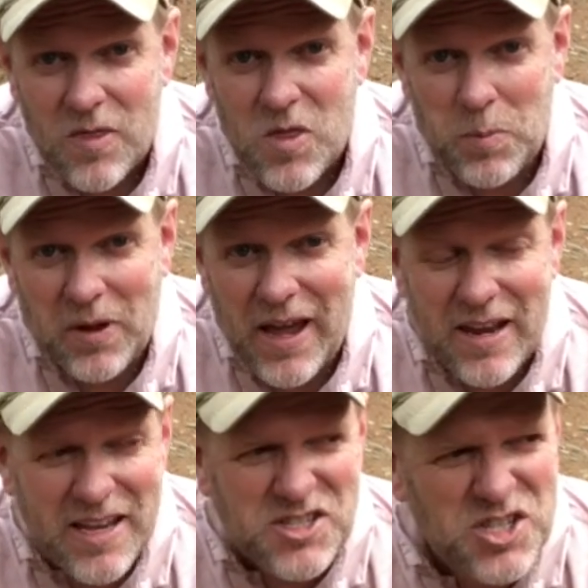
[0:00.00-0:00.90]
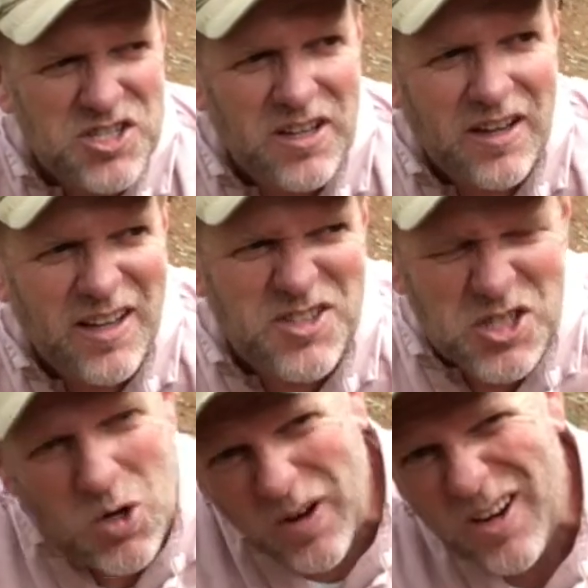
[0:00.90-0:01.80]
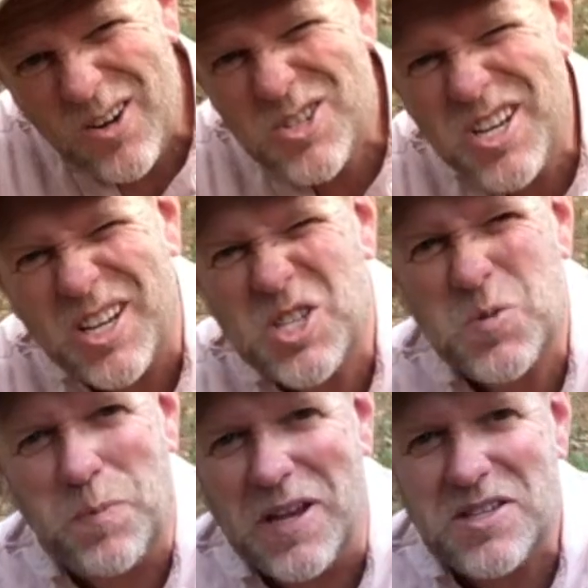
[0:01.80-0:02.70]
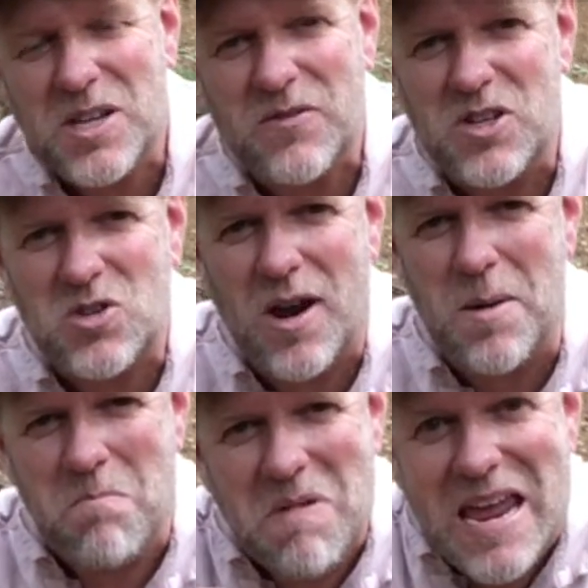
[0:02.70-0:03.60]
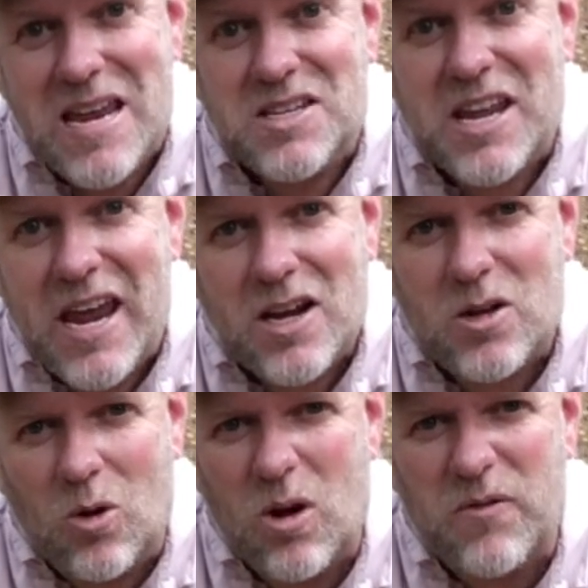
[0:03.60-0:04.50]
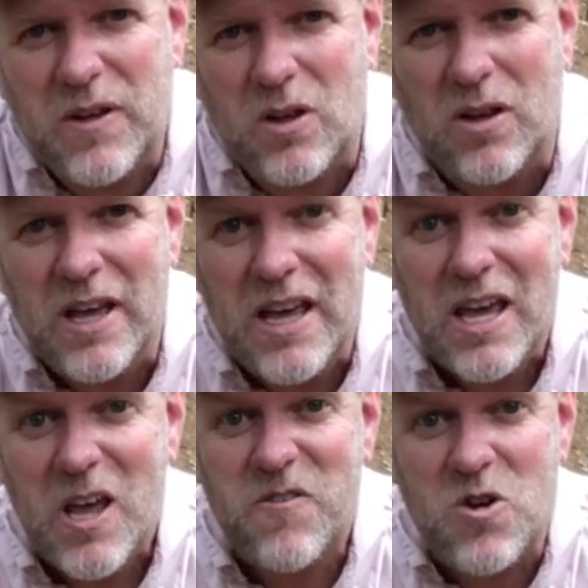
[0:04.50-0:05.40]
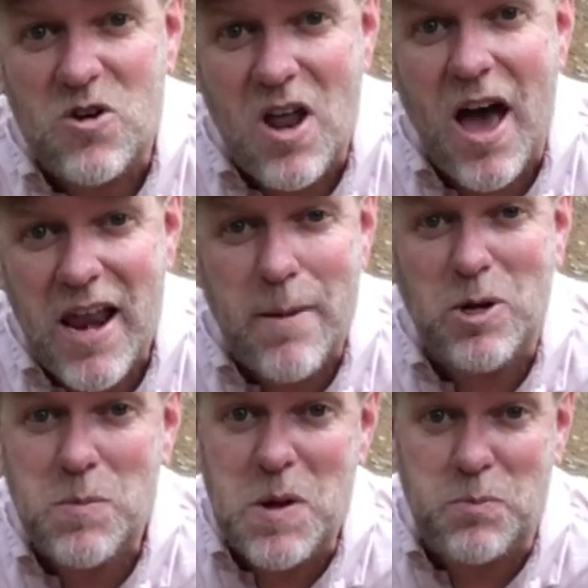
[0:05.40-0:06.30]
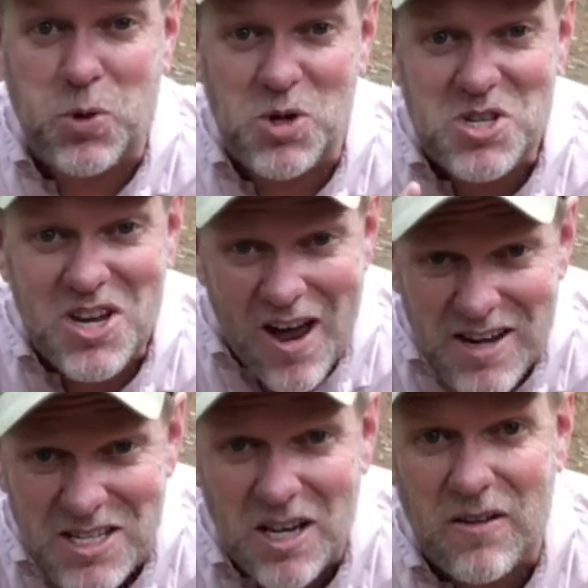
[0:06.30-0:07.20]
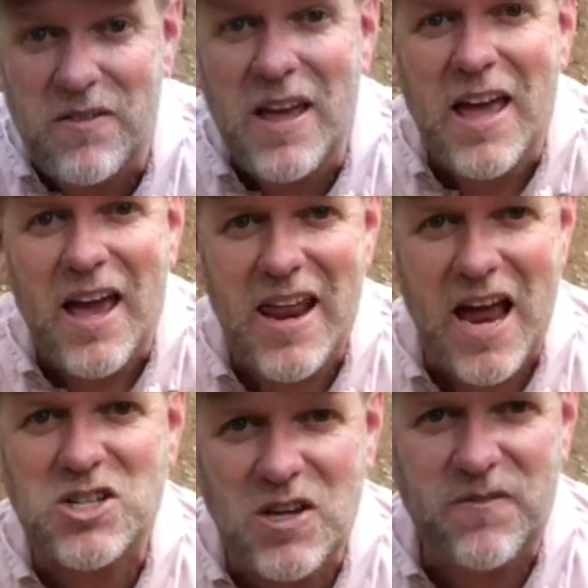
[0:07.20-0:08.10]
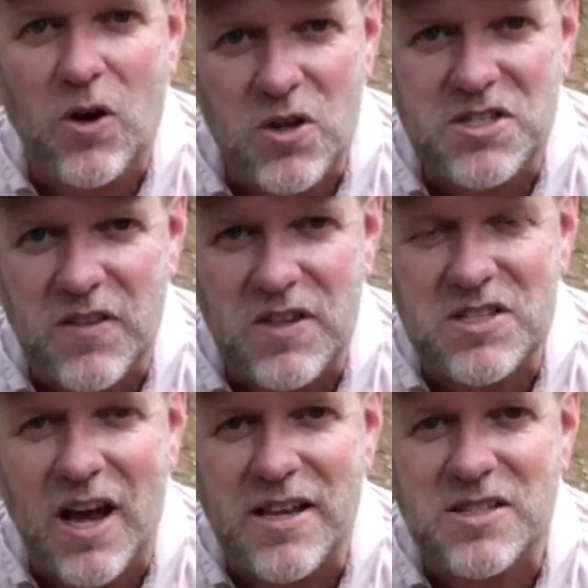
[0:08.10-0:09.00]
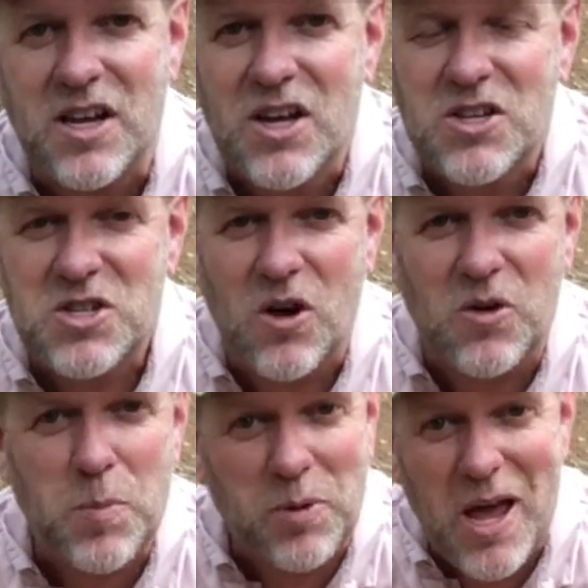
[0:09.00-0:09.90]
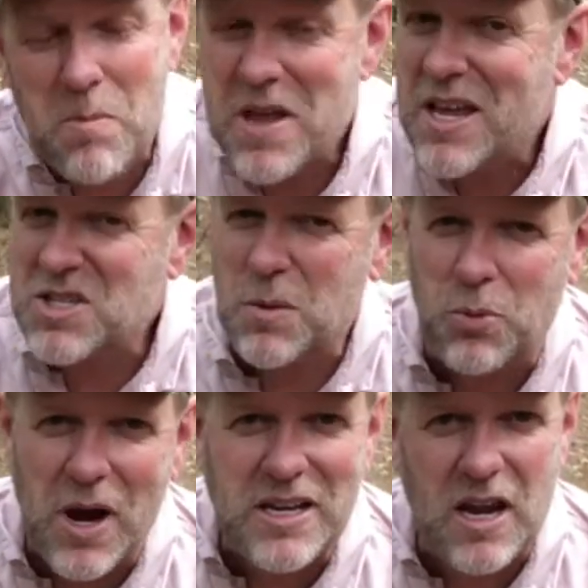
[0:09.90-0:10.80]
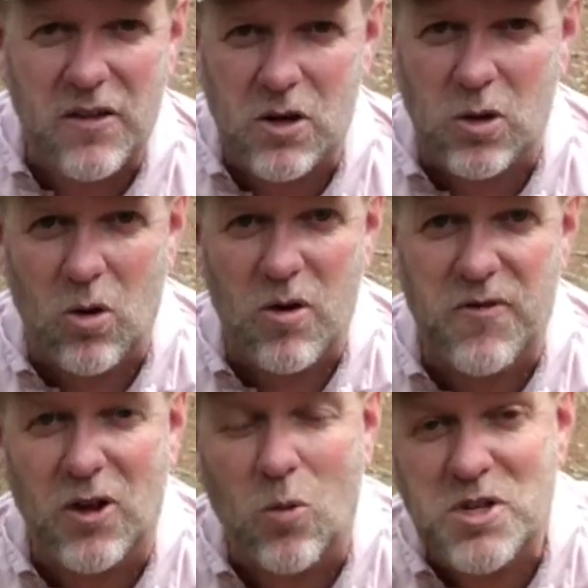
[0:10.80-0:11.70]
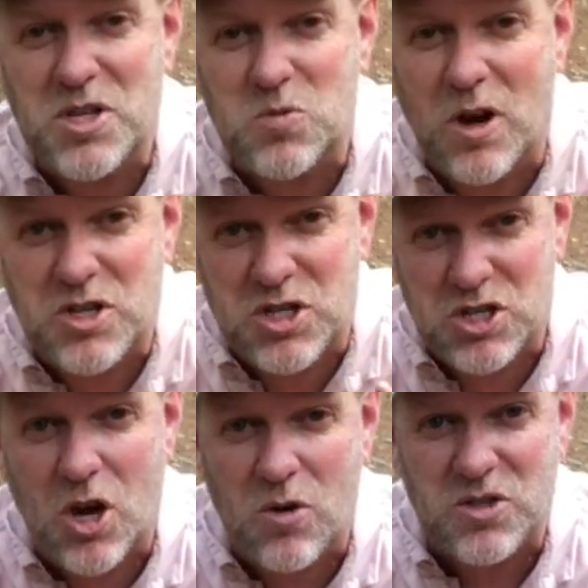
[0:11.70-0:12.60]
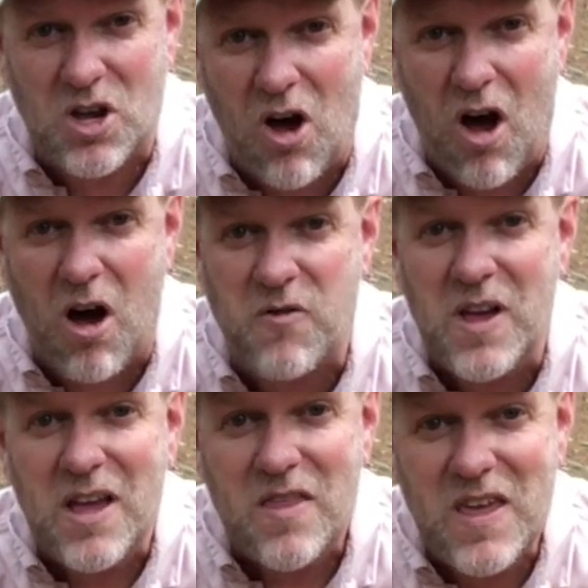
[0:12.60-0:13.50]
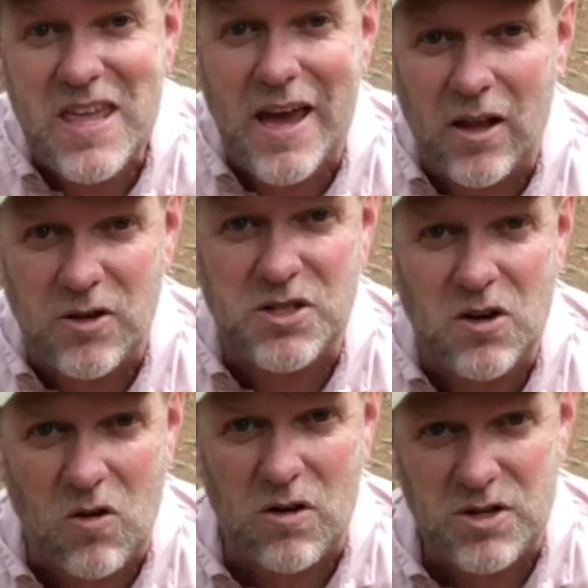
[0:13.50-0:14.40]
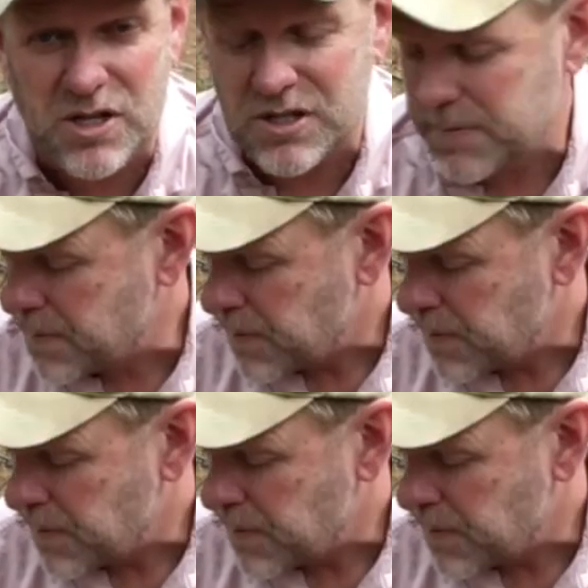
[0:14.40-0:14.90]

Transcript: the plant, it's too energy expensive to try to maintain chlorophyll if you're not able to be productive and actually photosynthesize. So the plant begins to break down the chlorophyll, which is what shows off the yellows and oranges.